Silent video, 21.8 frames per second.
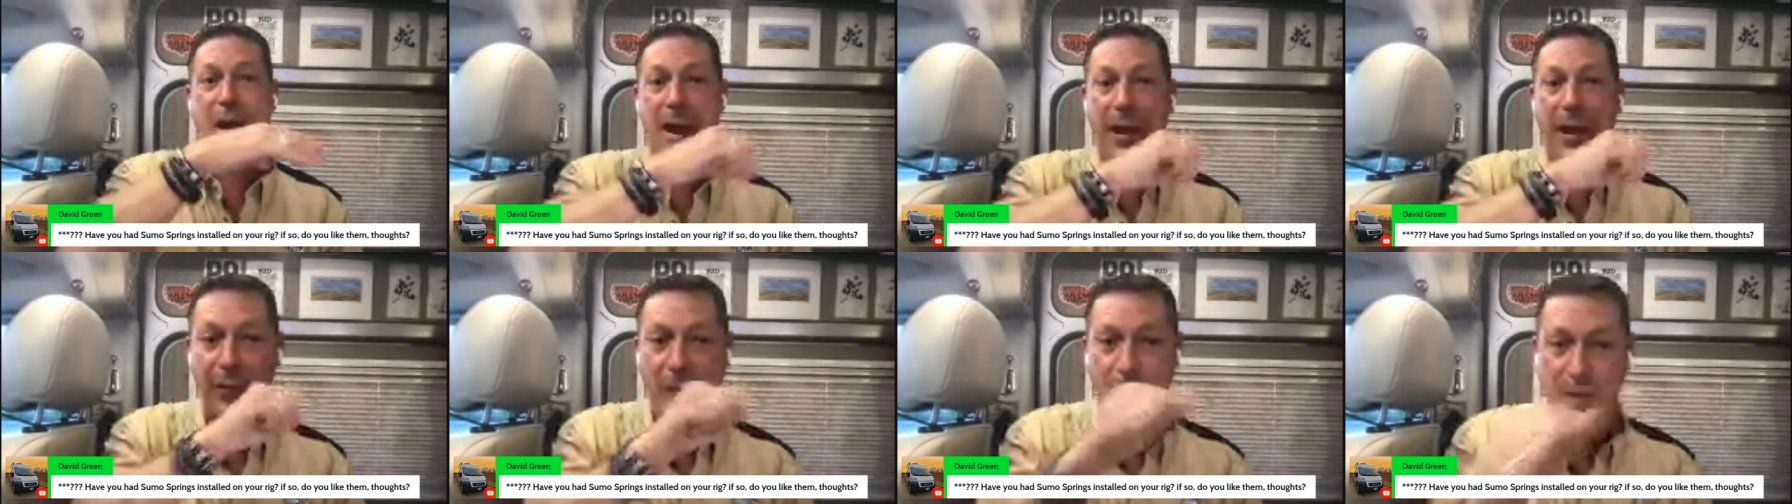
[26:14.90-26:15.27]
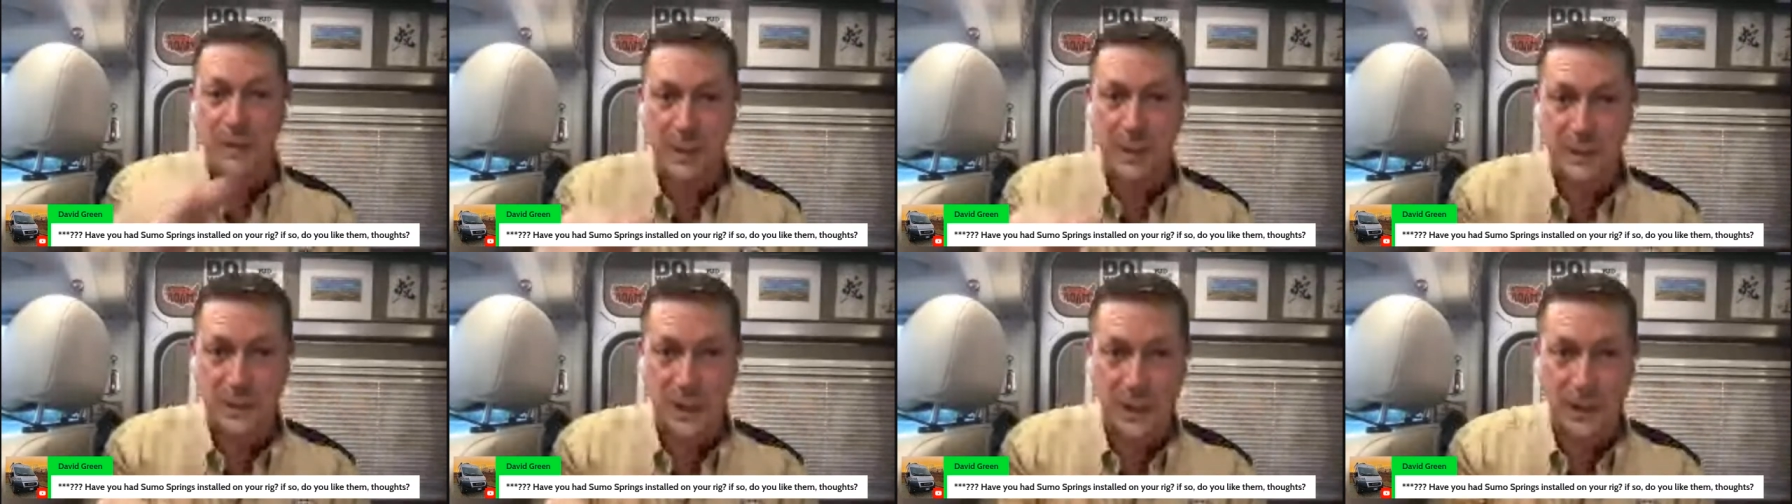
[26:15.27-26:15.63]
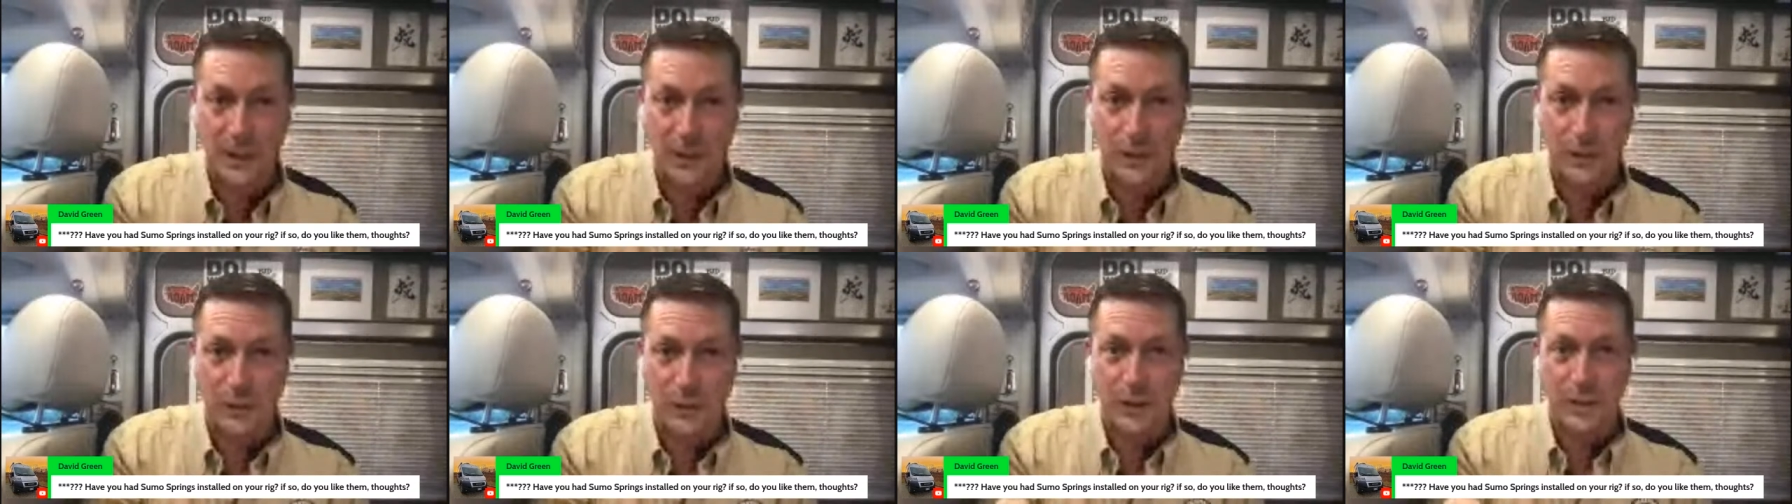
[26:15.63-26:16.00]
had the
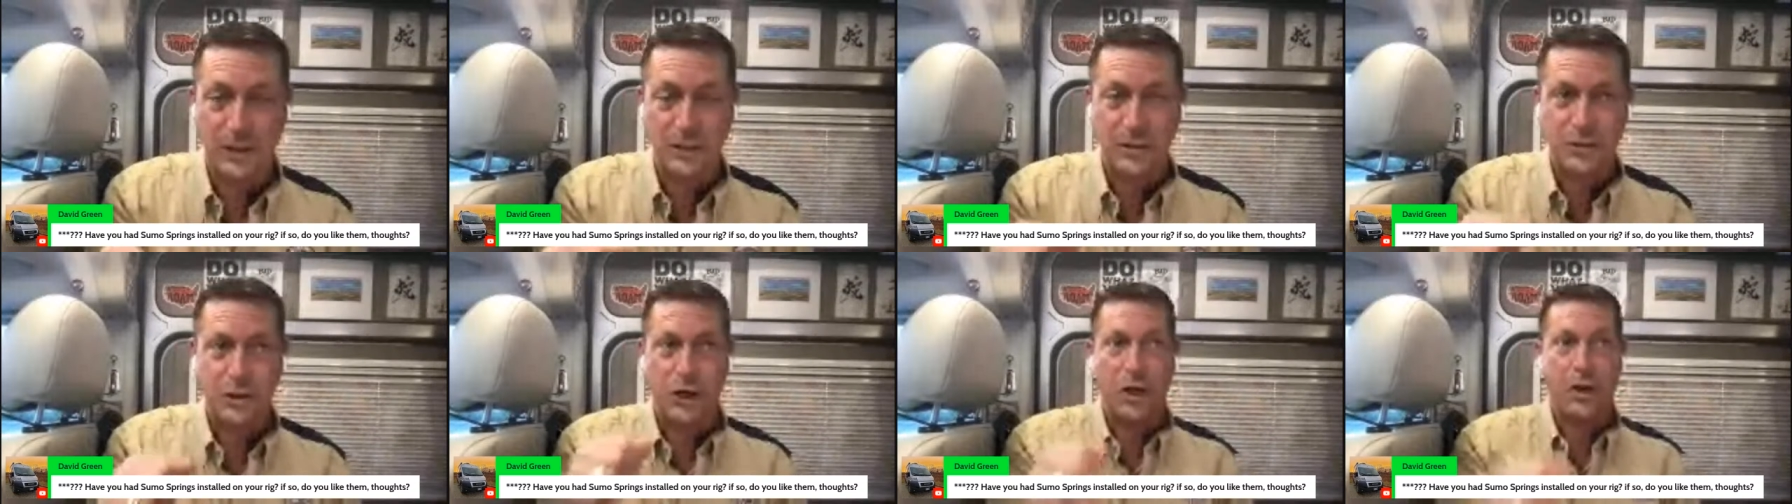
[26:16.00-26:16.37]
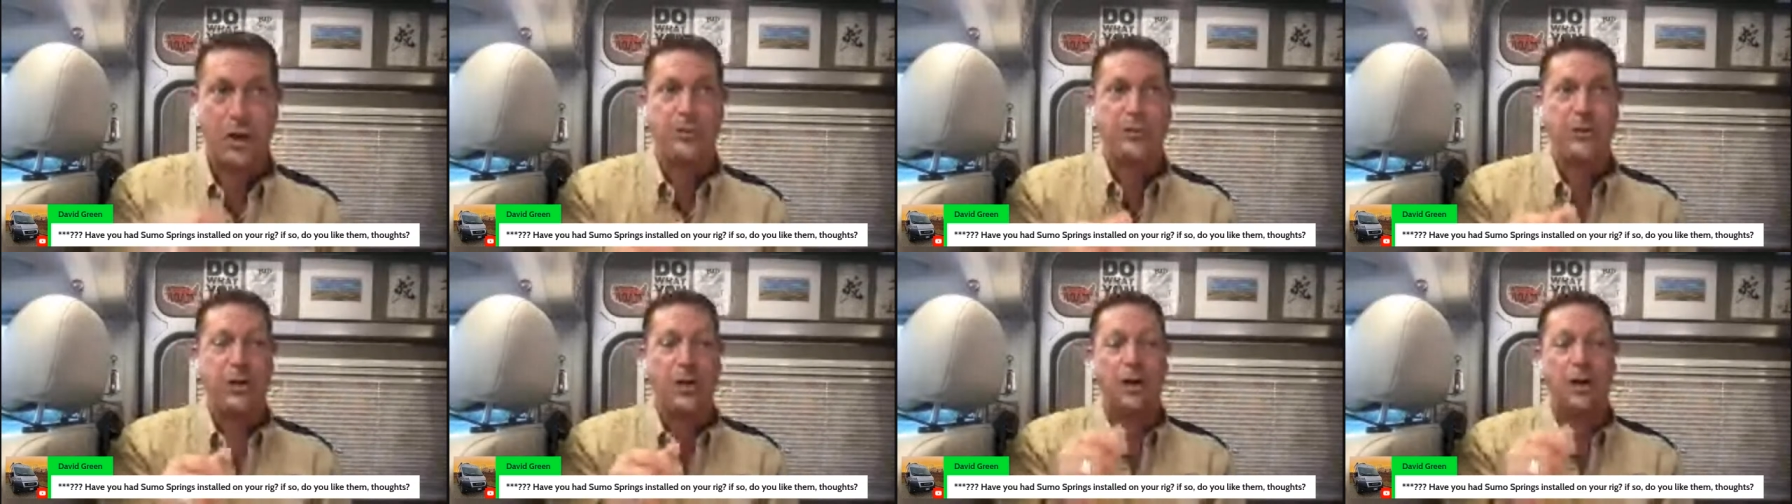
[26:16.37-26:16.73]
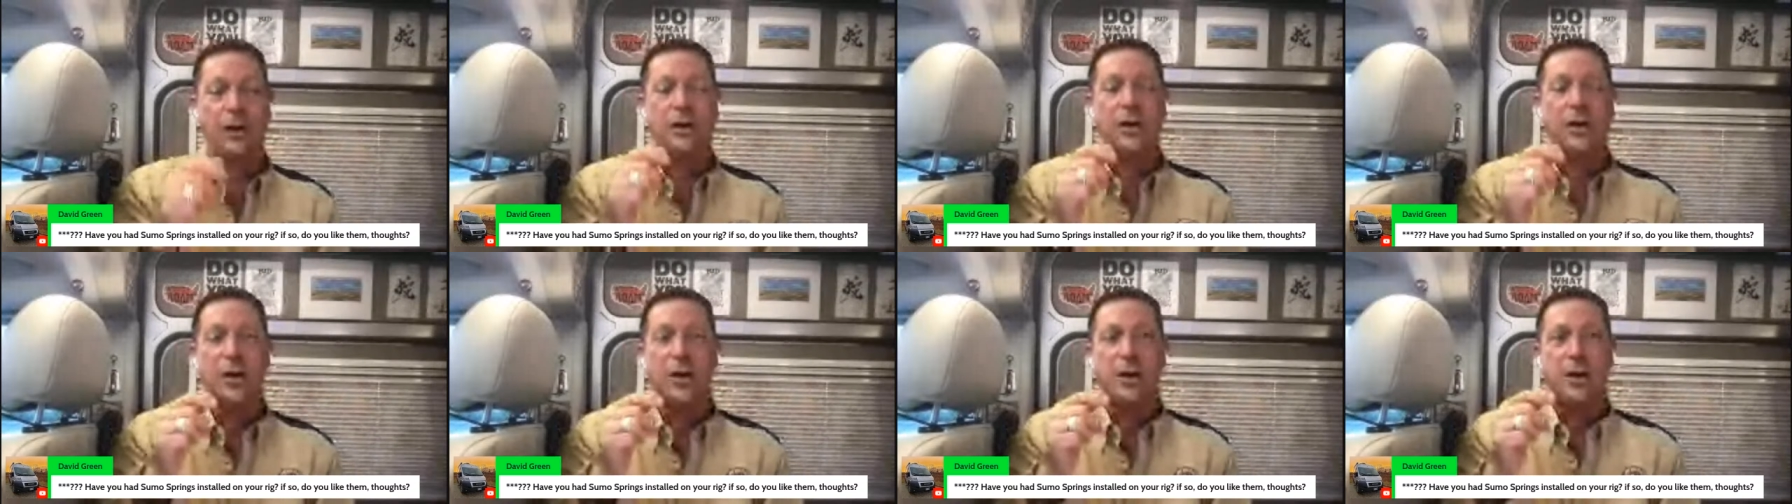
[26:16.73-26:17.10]
entire job
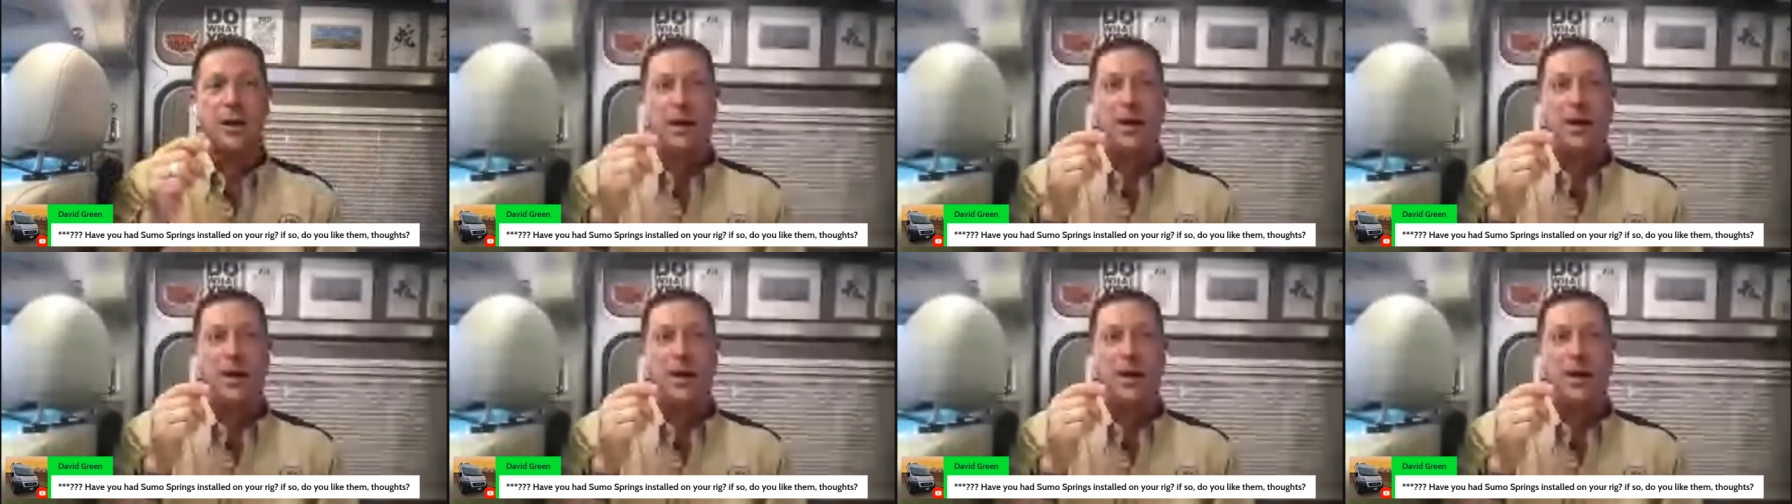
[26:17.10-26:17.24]
done,